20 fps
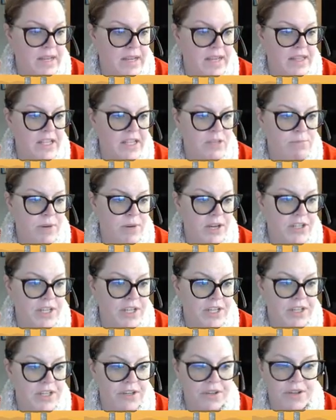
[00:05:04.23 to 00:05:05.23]
In this
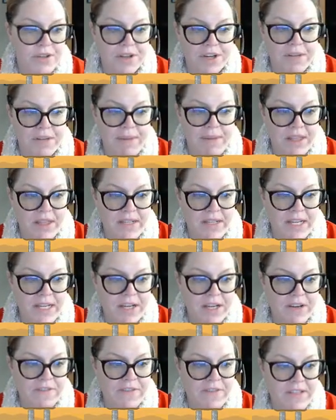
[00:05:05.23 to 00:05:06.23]
project, you'll learn about the
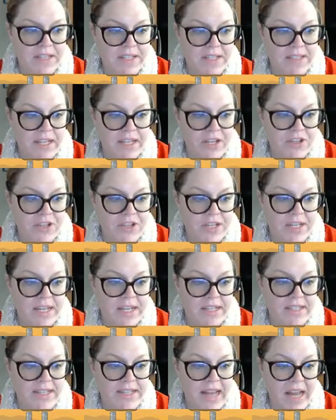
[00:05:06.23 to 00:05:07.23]
Tinker Physics engine
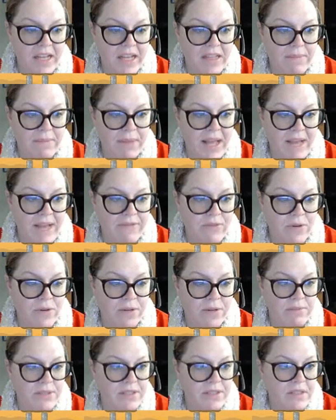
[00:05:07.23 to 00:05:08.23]
and stack the
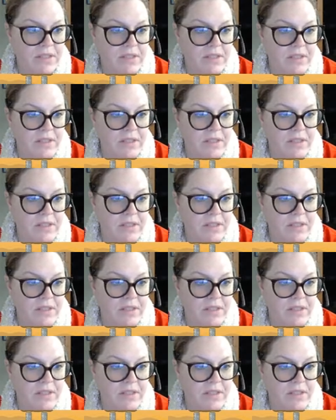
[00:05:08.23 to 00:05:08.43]
platforms.